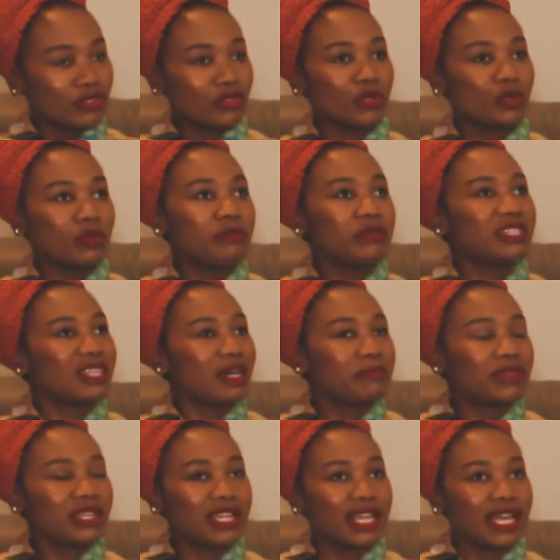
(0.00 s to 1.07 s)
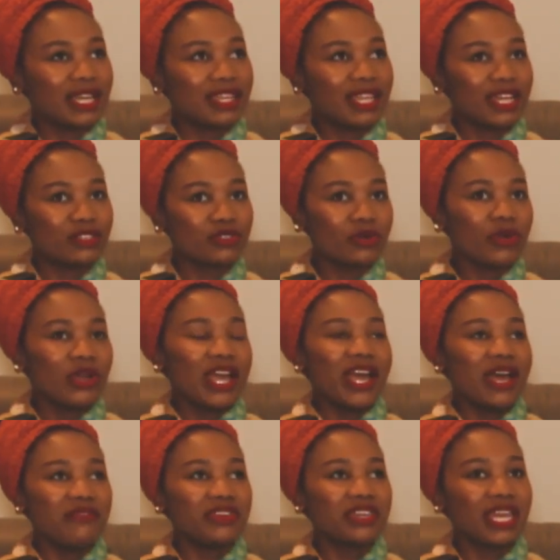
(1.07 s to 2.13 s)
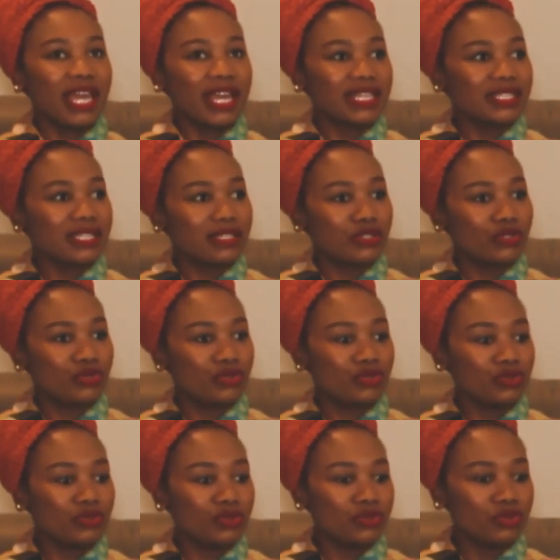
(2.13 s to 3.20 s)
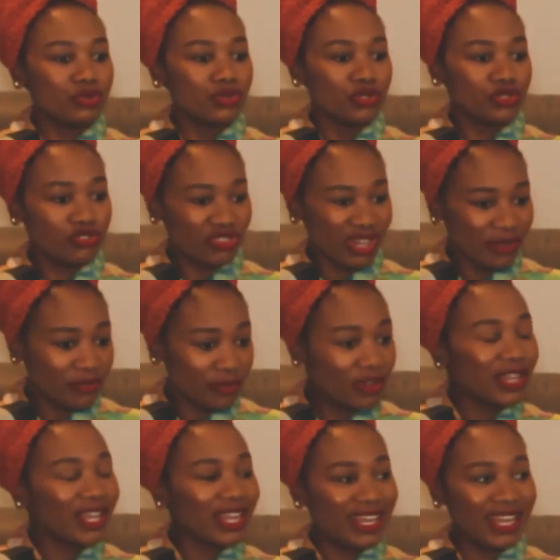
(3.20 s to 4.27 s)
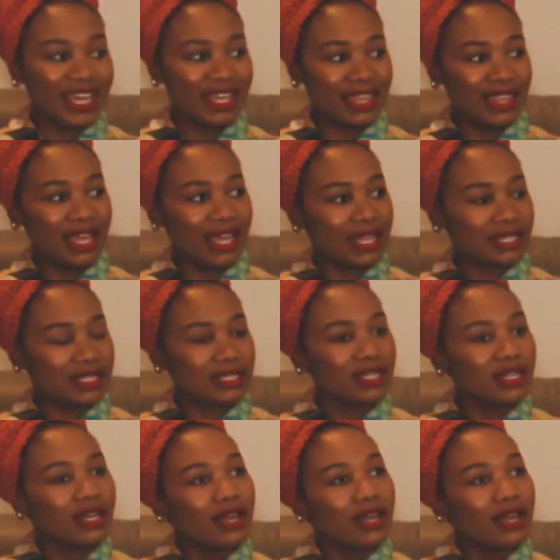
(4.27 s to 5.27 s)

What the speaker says: So it would be something like that. So having access to travel like that.